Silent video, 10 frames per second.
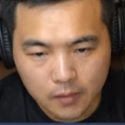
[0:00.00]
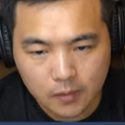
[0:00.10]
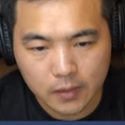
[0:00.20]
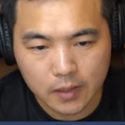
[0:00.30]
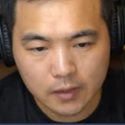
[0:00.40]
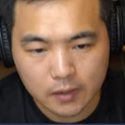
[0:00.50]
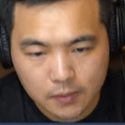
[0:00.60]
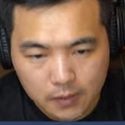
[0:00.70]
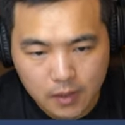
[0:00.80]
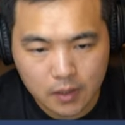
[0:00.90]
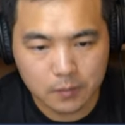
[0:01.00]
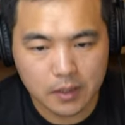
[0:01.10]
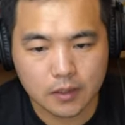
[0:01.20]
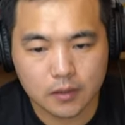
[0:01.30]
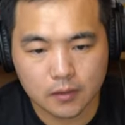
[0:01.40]
Alright, it's thinking
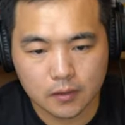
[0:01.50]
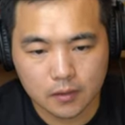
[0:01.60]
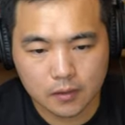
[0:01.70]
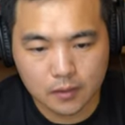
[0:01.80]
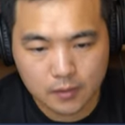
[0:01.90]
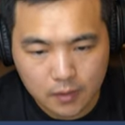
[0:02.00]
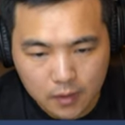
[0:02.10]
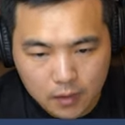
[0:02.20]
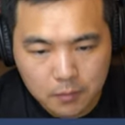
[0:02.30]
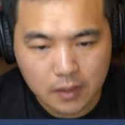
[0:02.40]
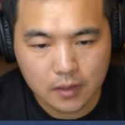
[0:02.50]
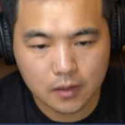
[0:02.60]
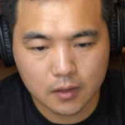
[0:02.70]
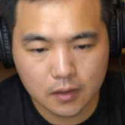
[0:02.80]
about it. It's thinking about it.